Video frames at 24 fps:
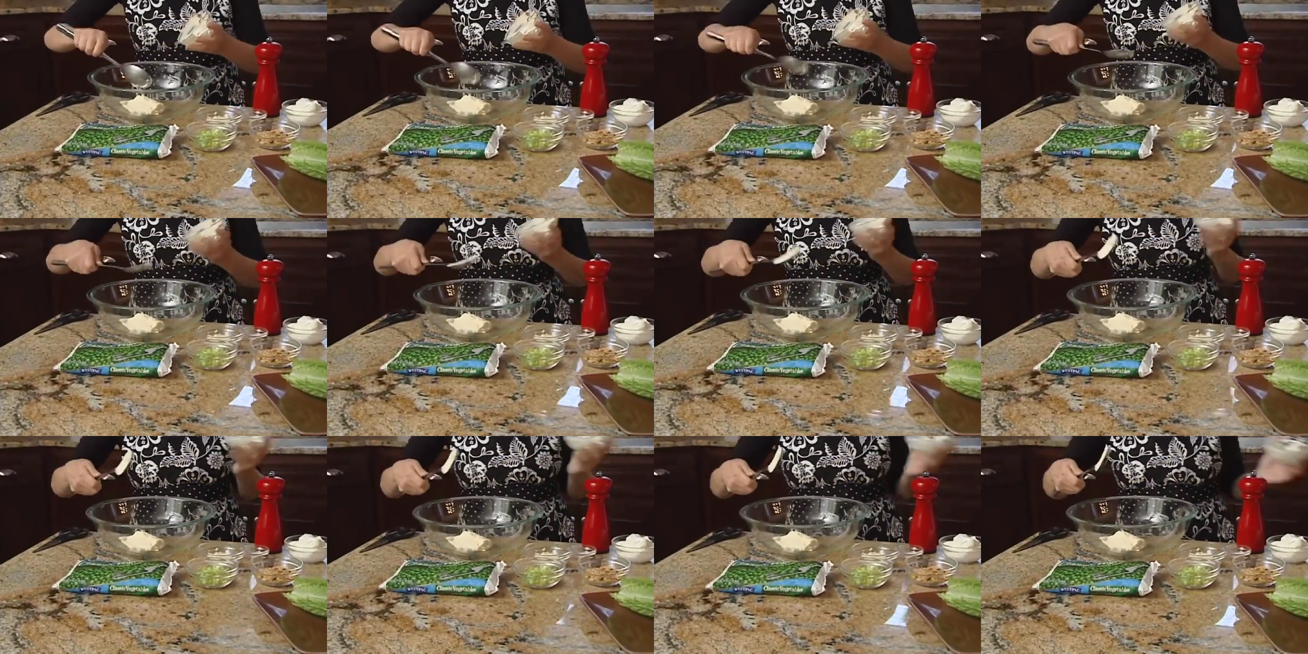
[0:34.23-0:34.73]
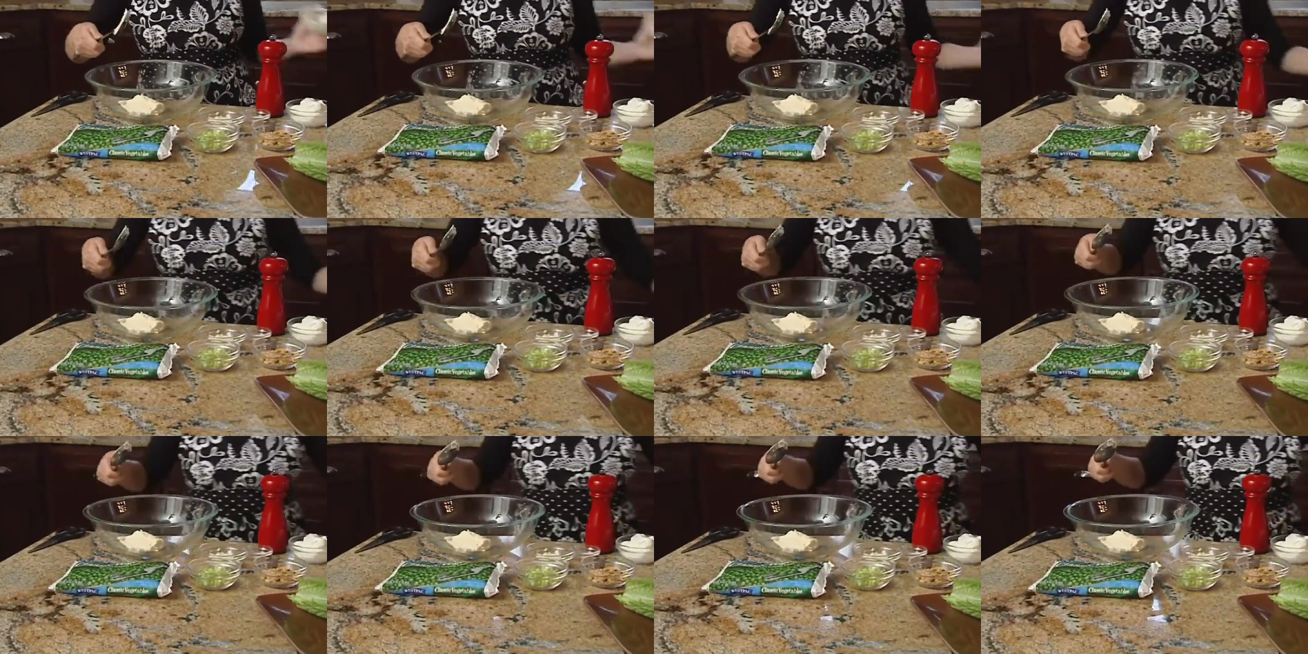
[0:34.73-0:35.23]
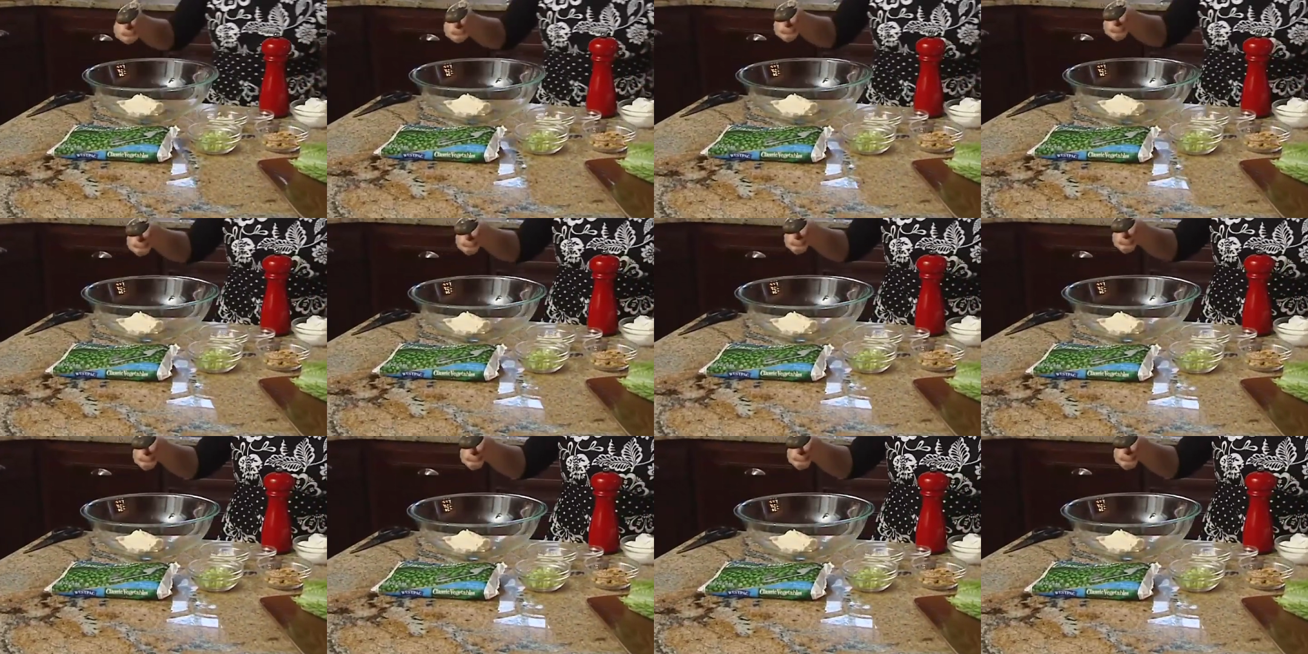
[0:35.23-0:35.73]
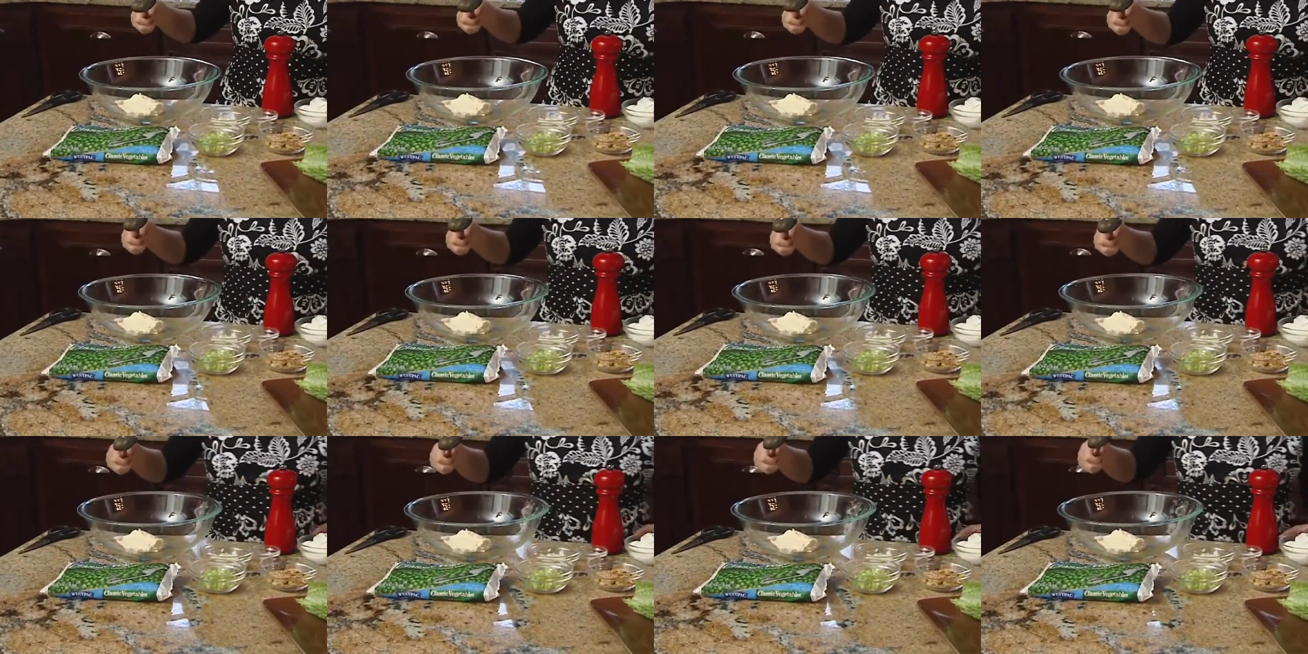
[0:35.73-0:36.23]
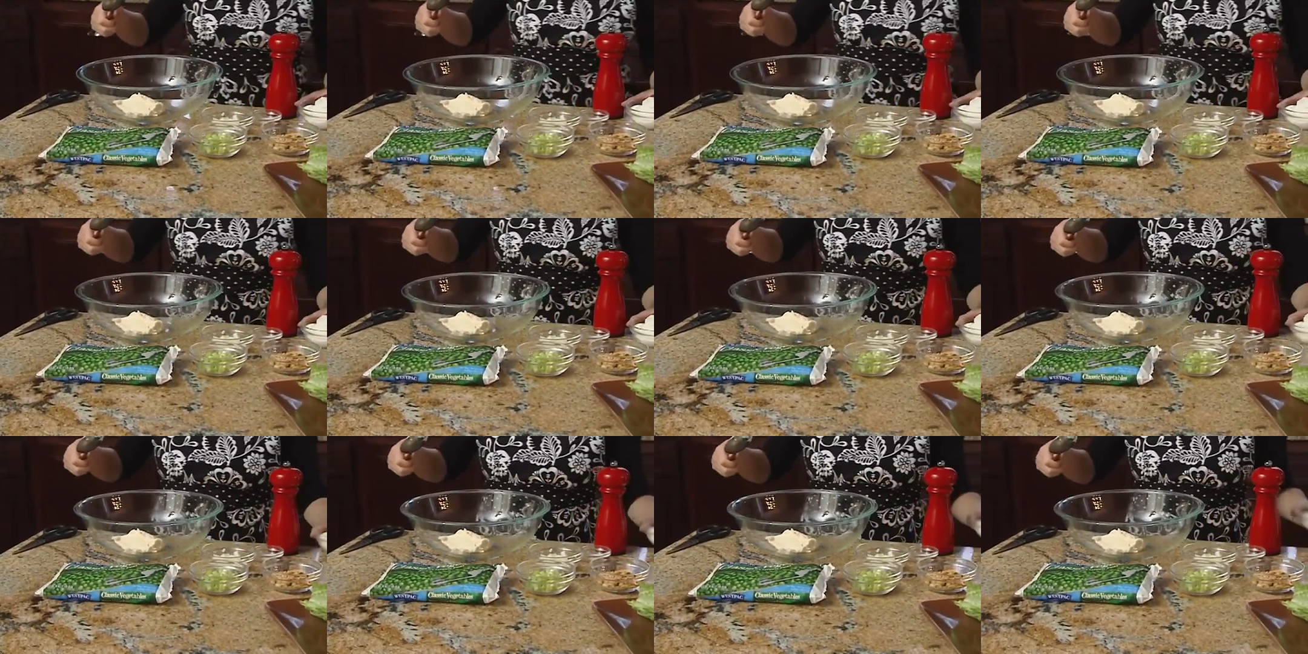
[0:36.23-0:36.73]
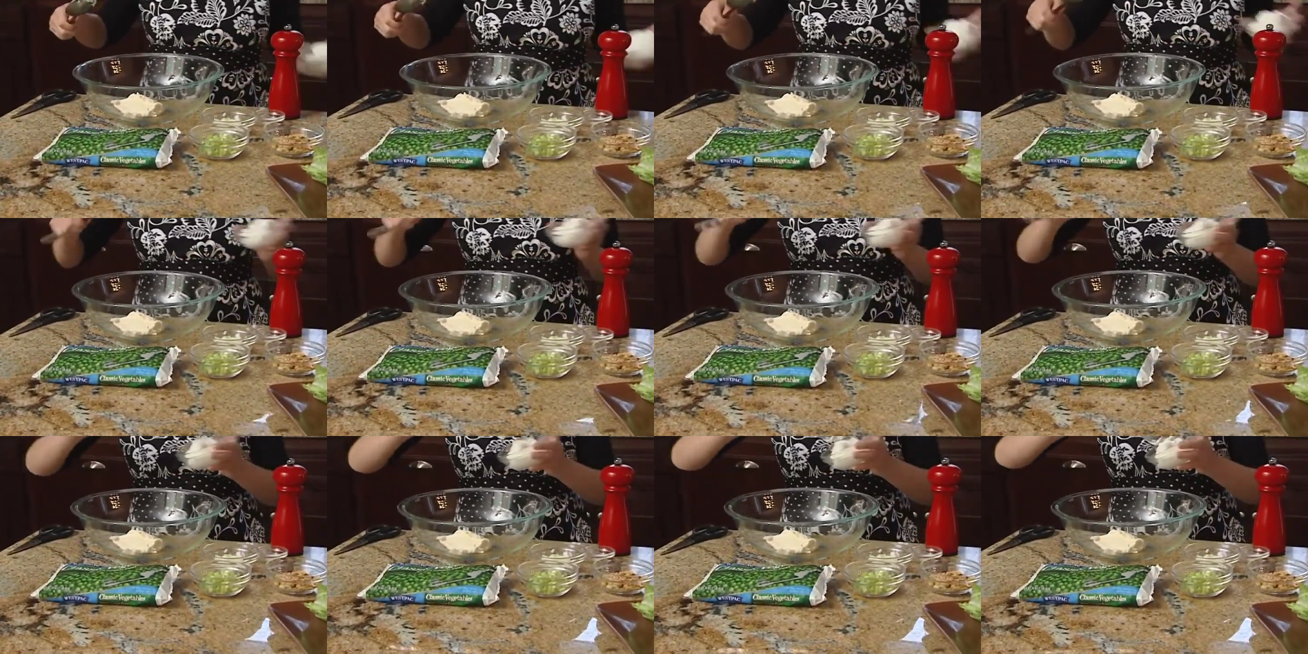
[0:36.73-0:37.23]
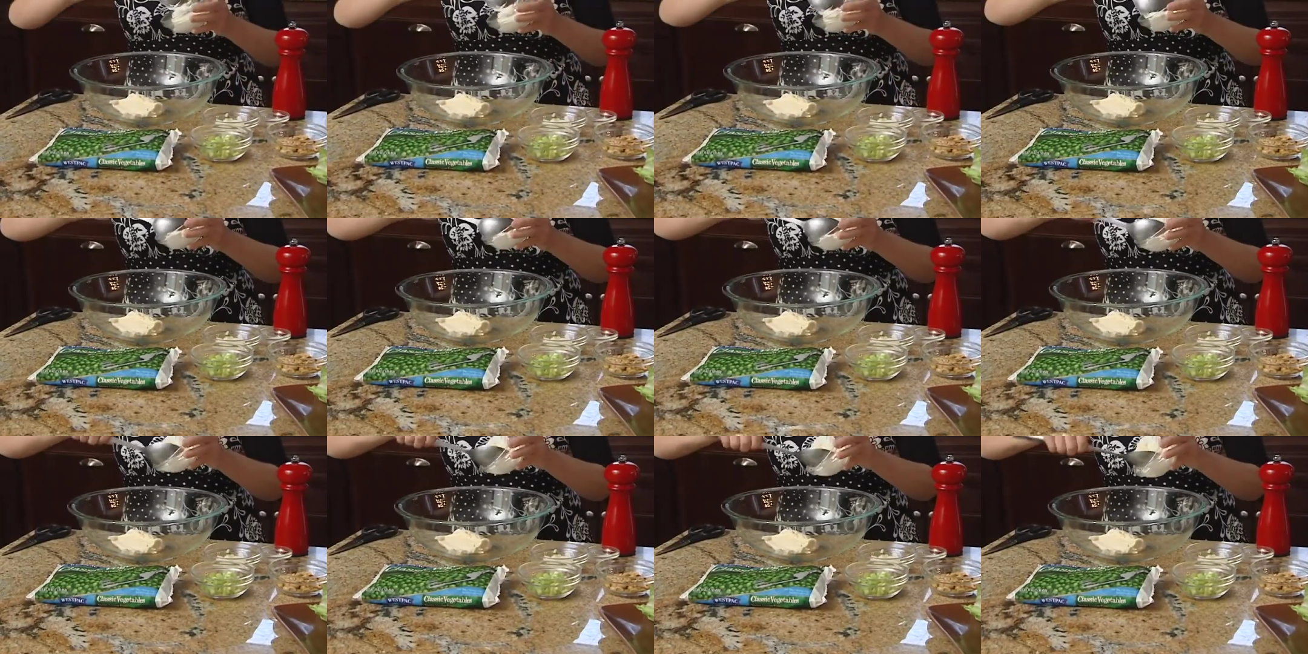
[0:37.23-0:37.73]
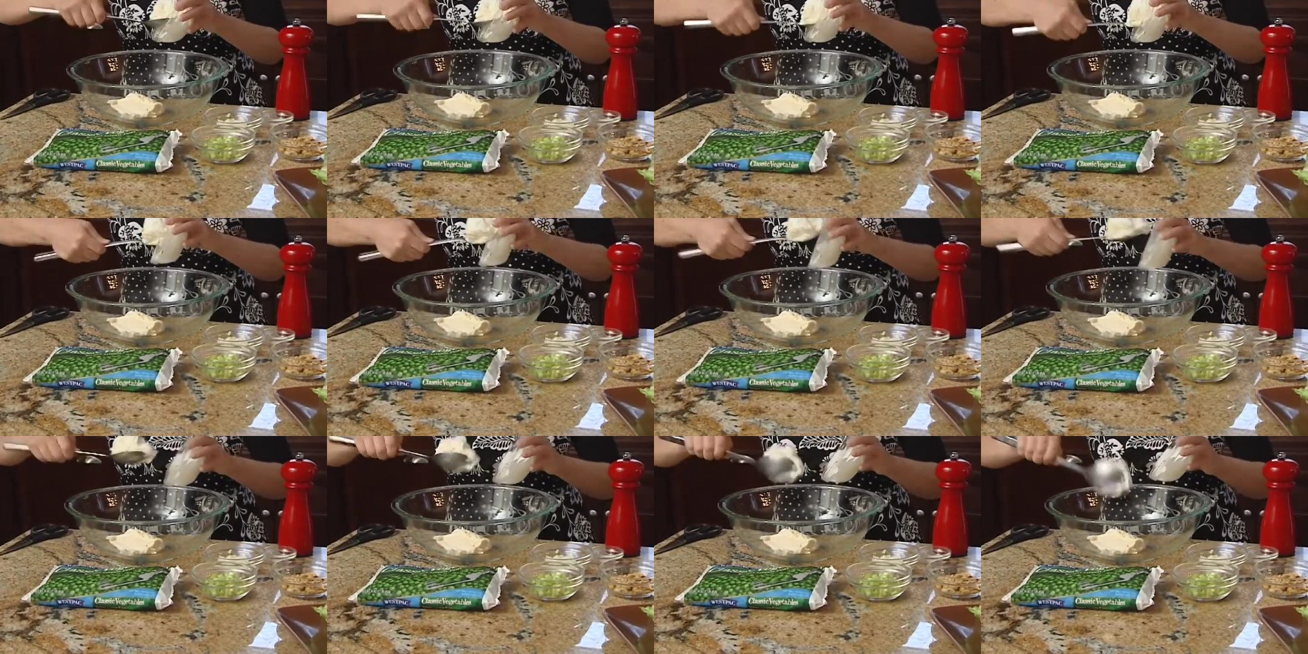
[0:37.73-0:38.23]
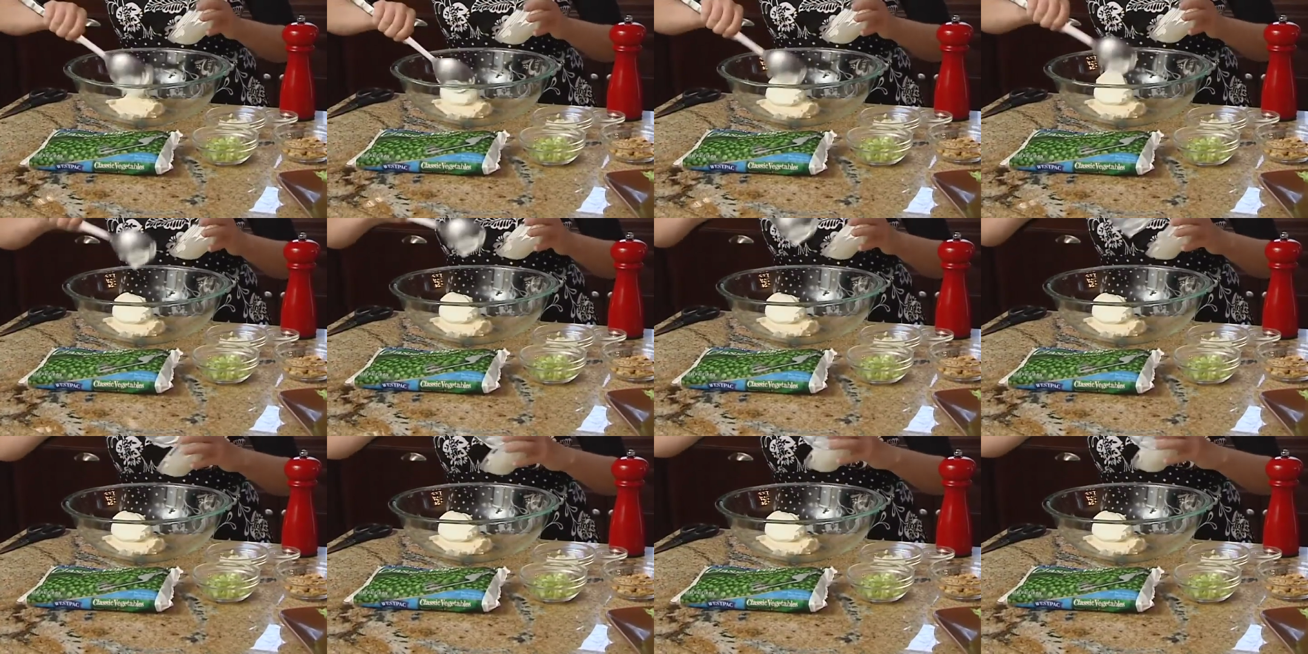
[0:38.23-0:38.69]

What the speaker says: No face is visible, so there are no lips to read.